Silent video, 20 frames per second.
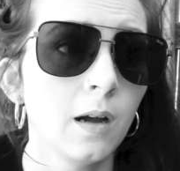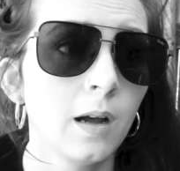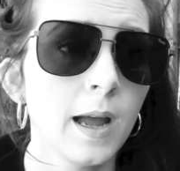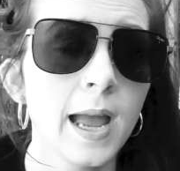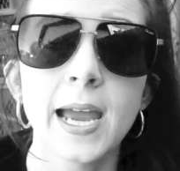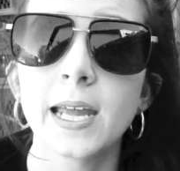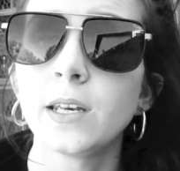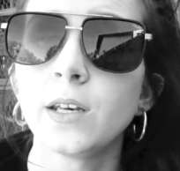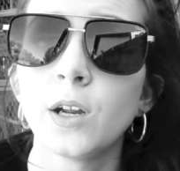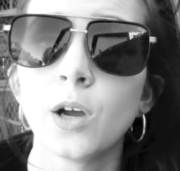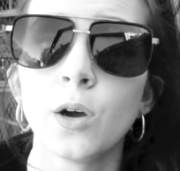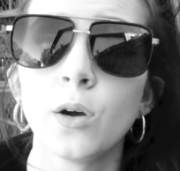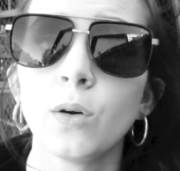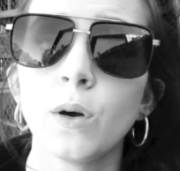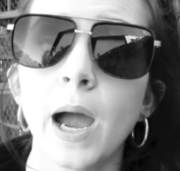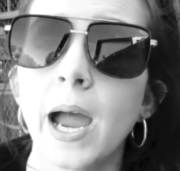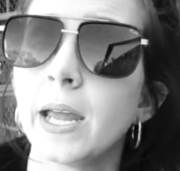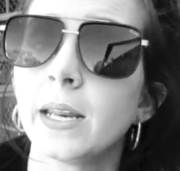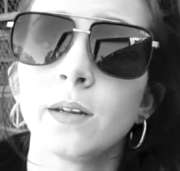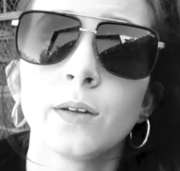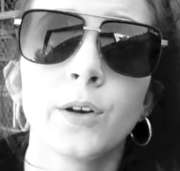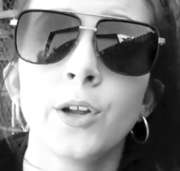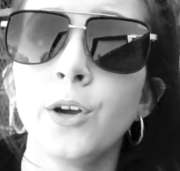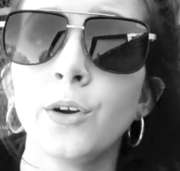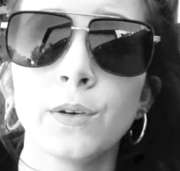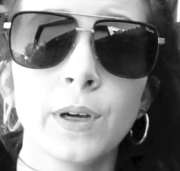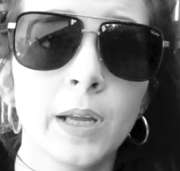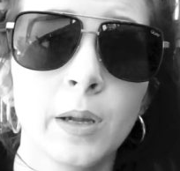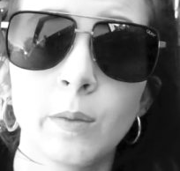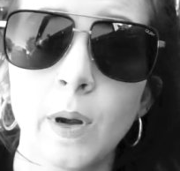had no, I don't
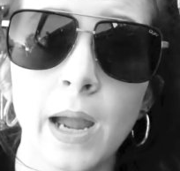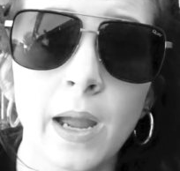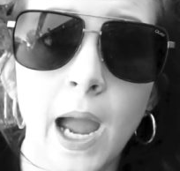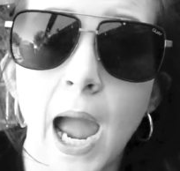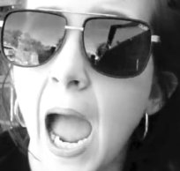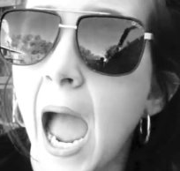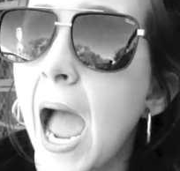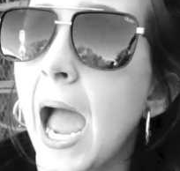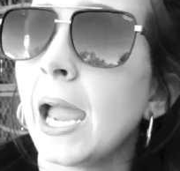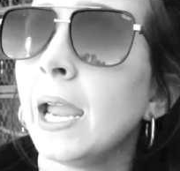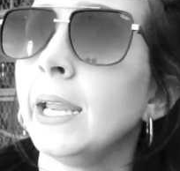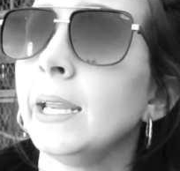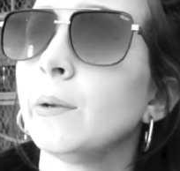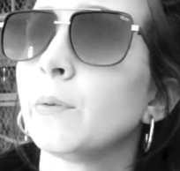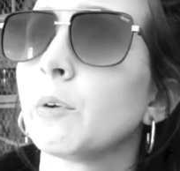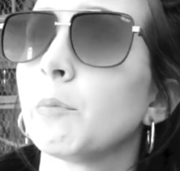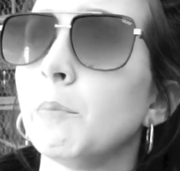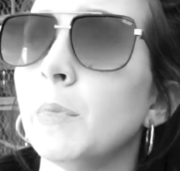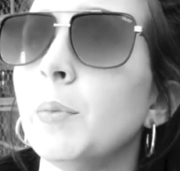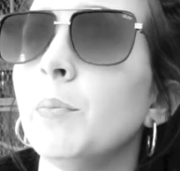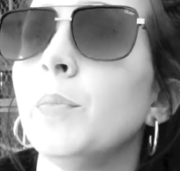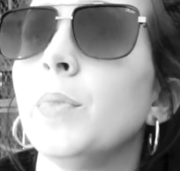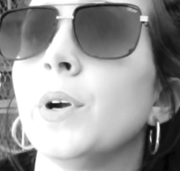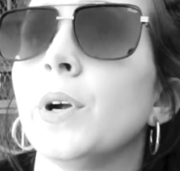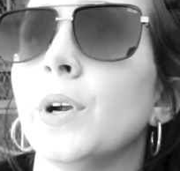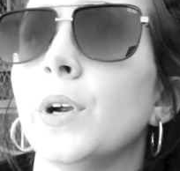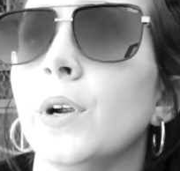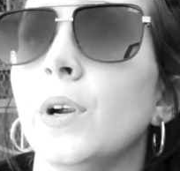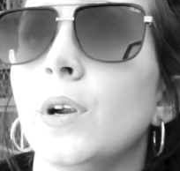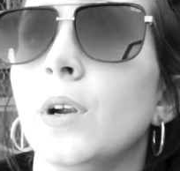know. I
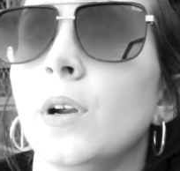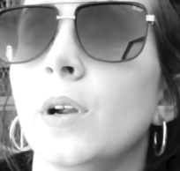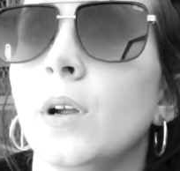remember